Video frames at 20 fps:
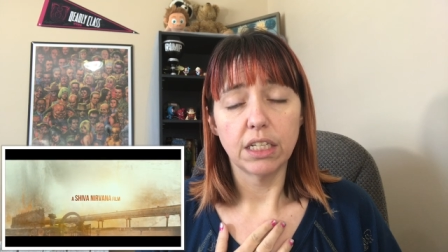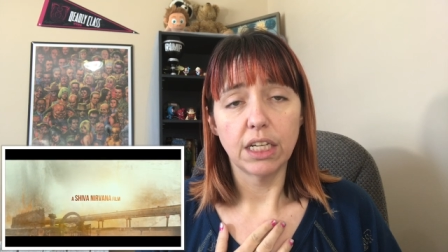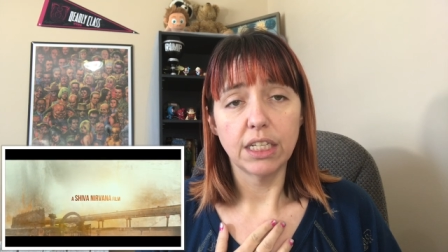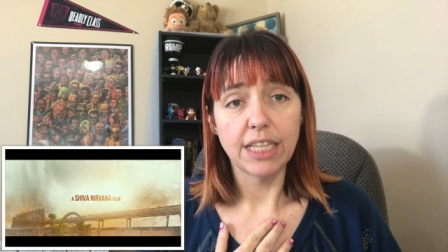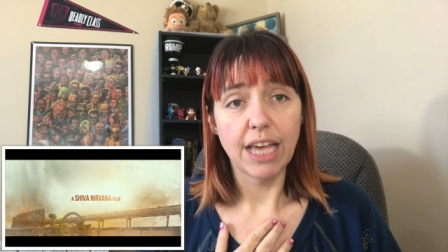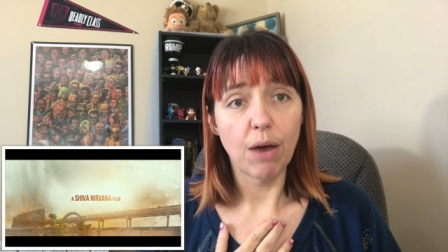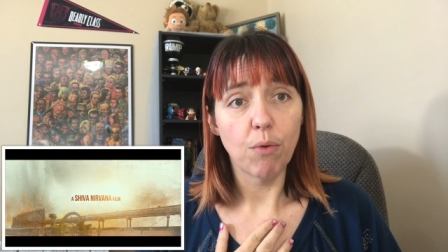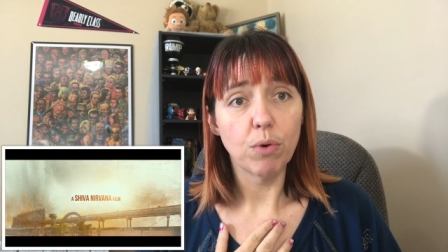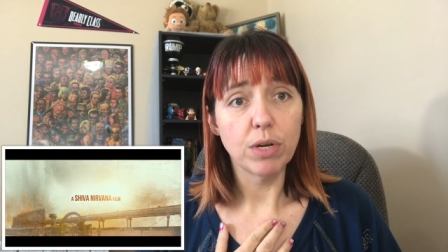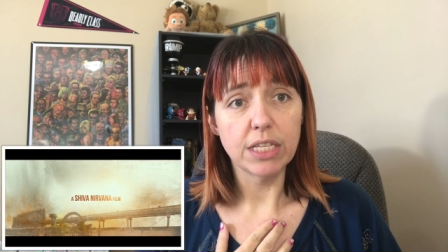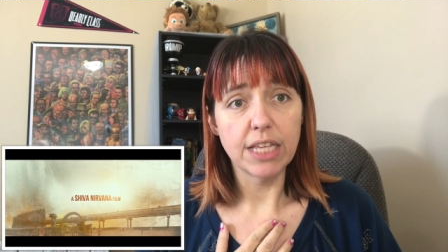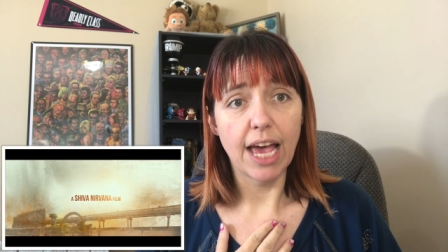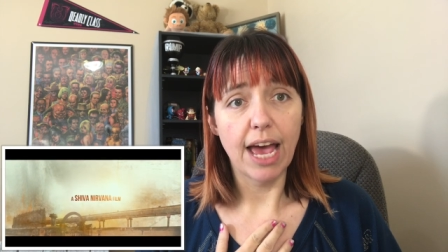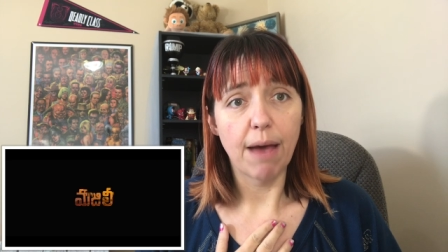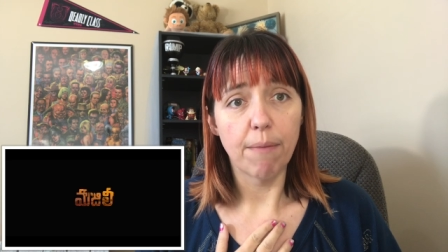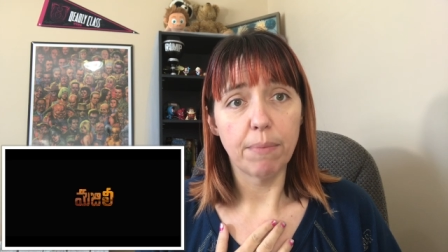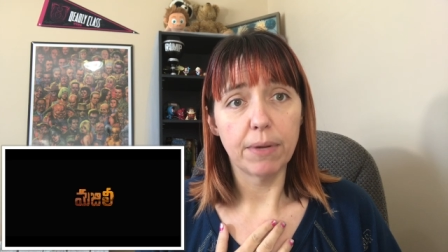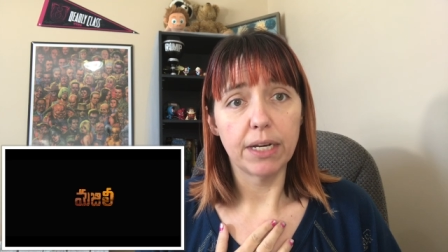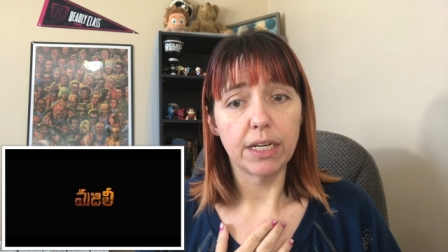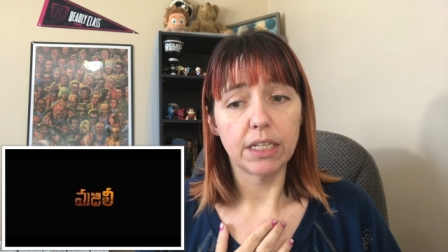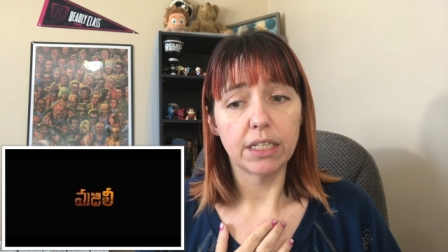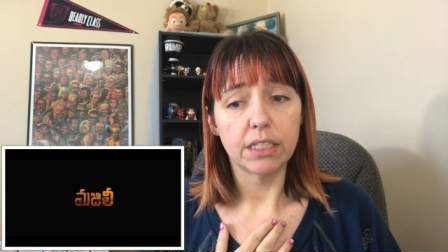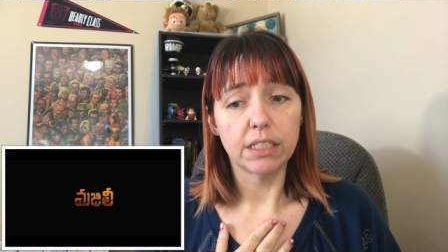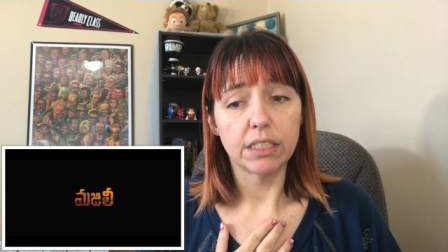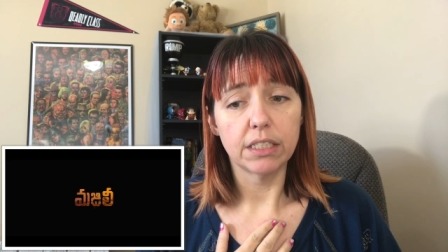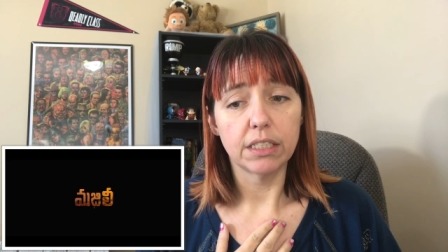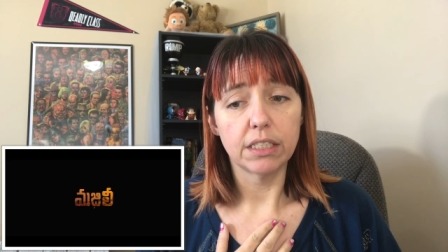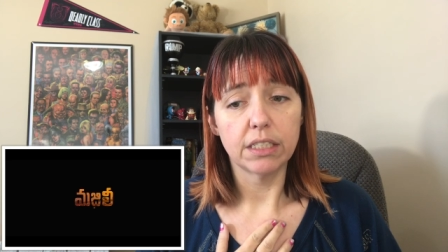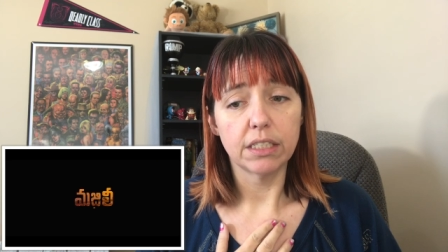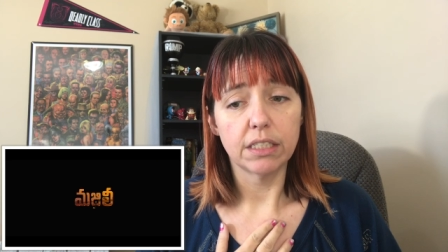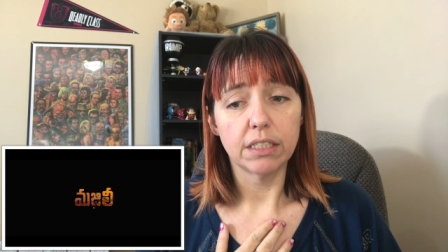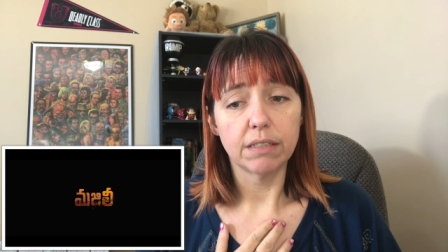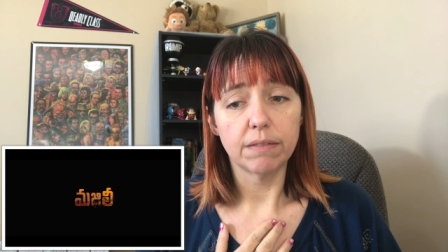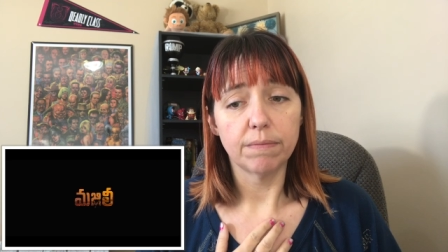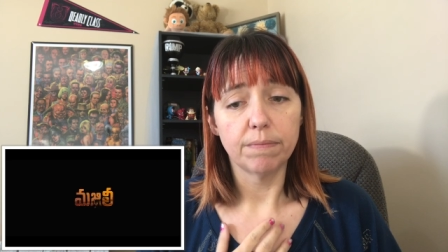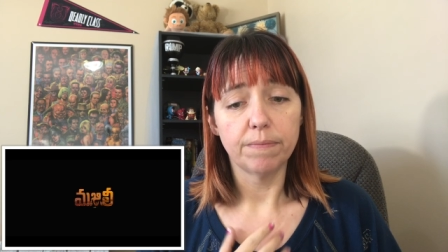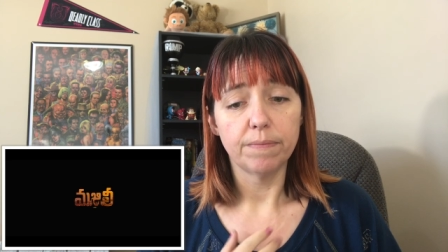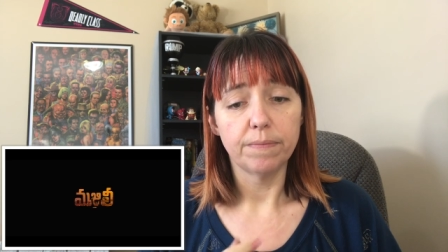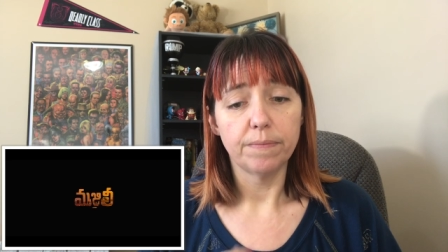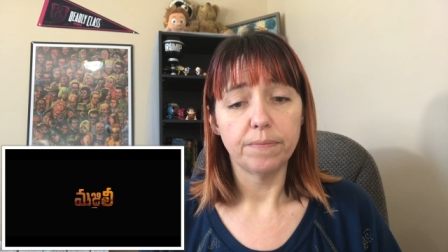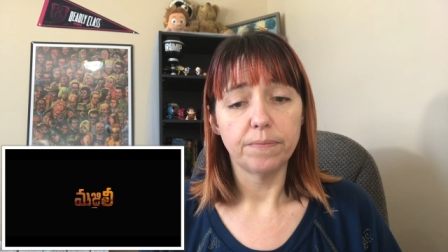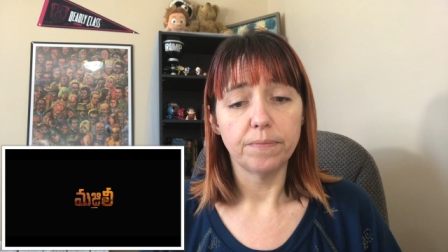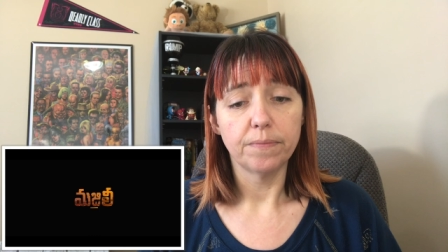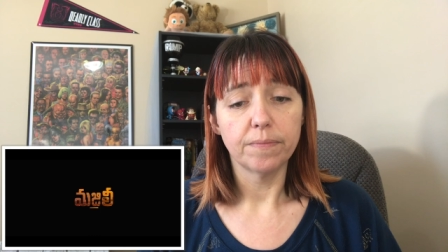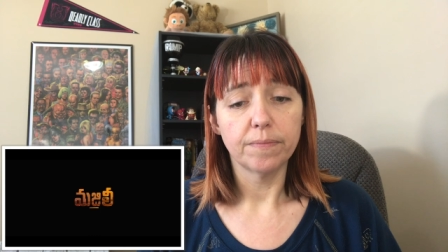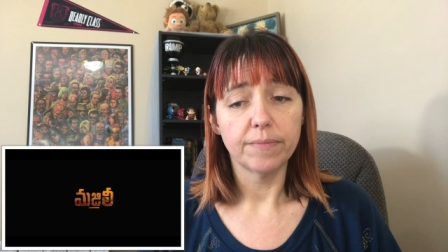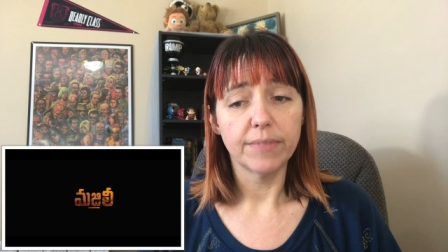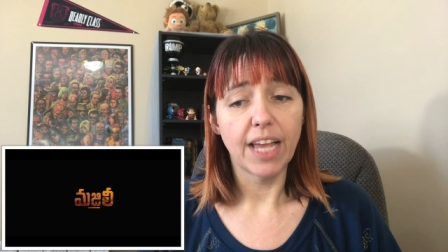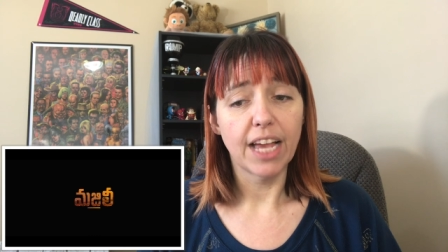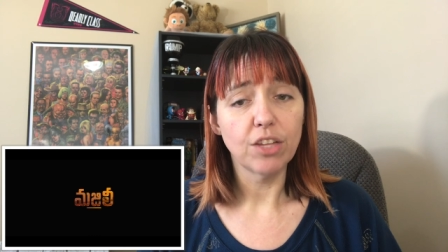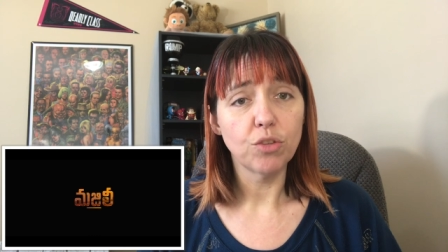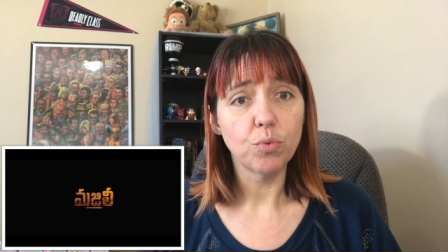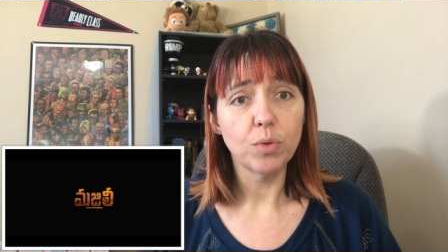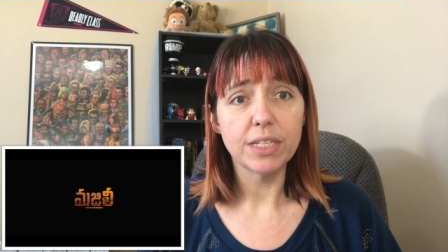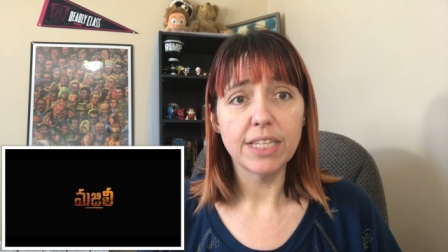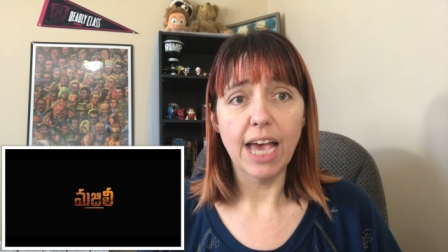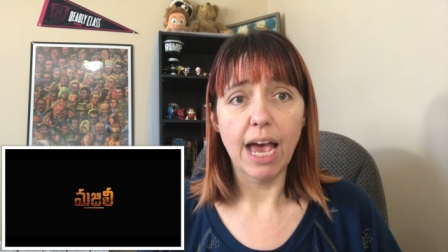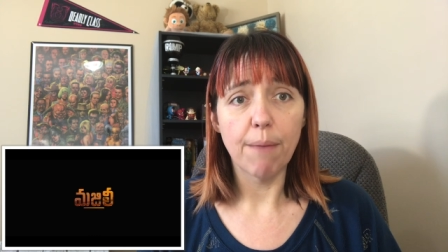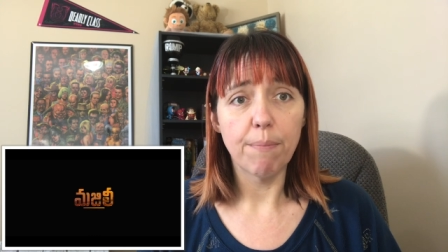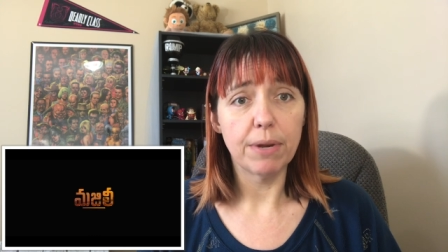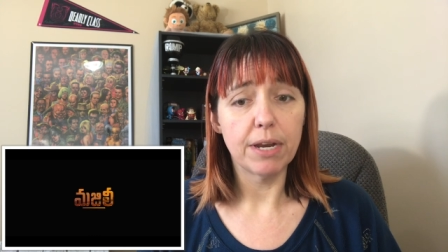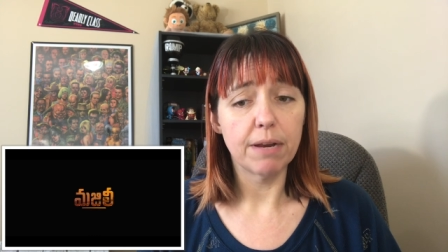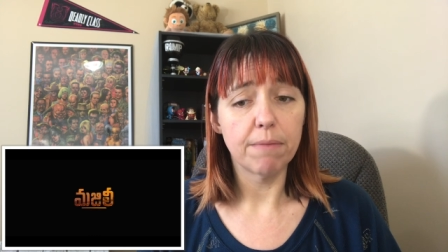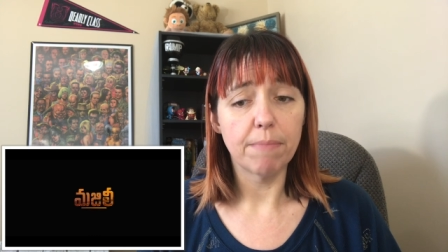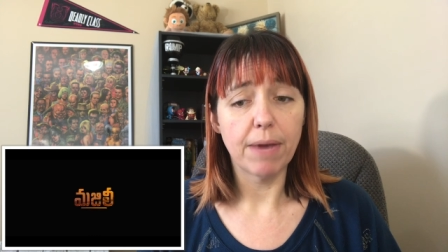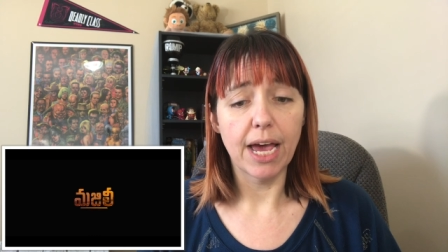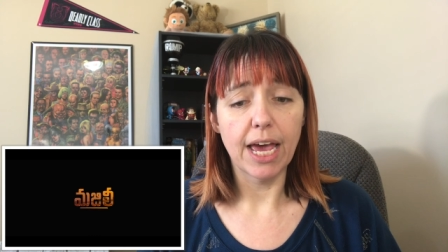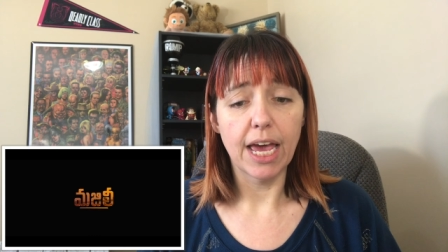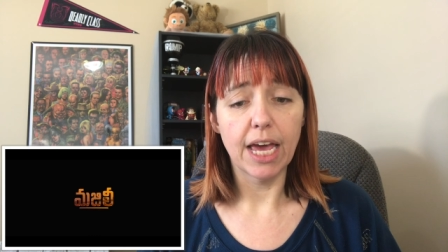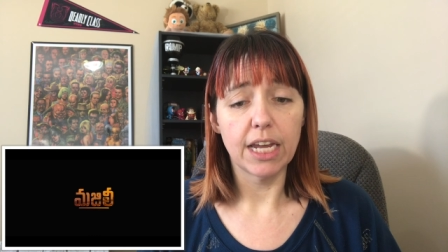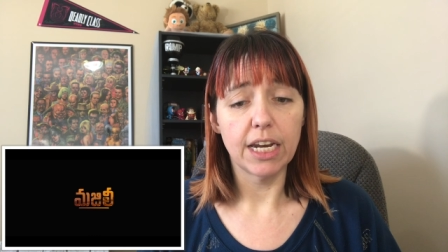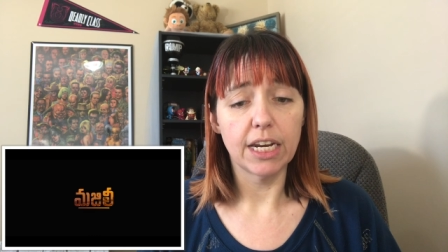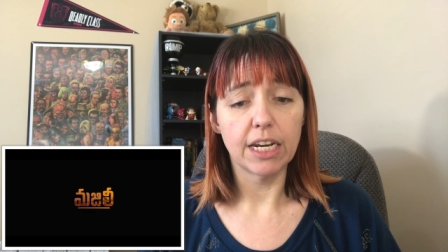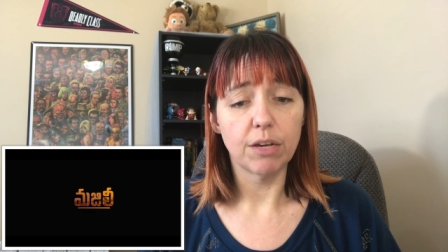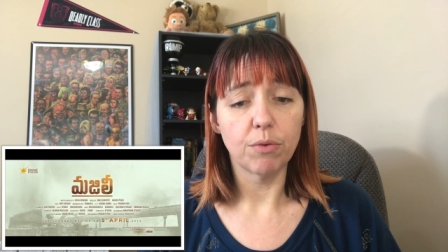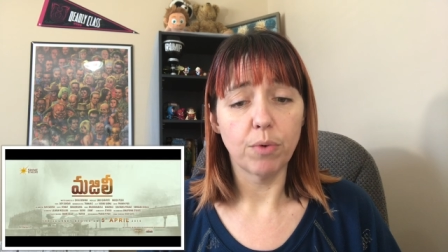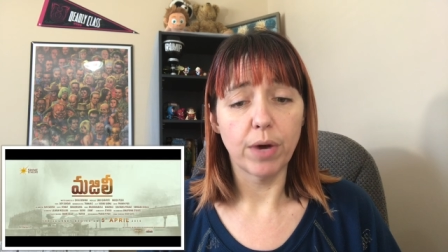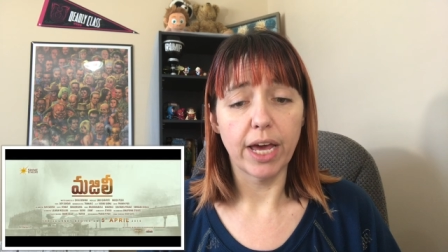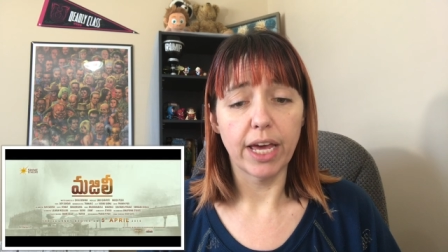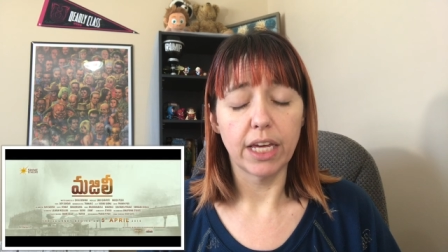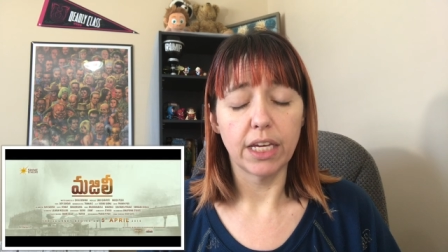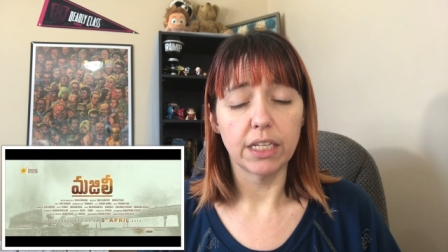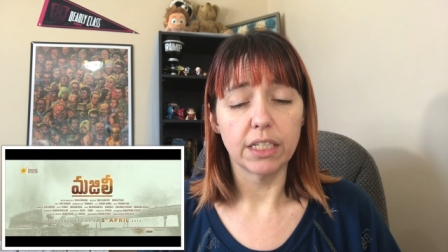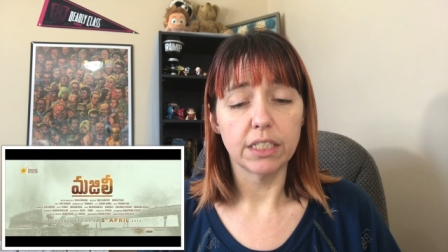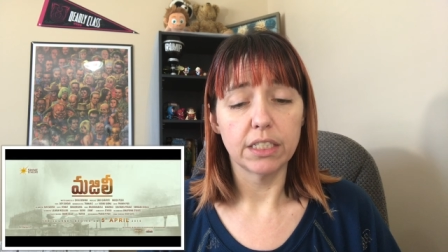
Is that what's happening? That's what's happening in my head anyway.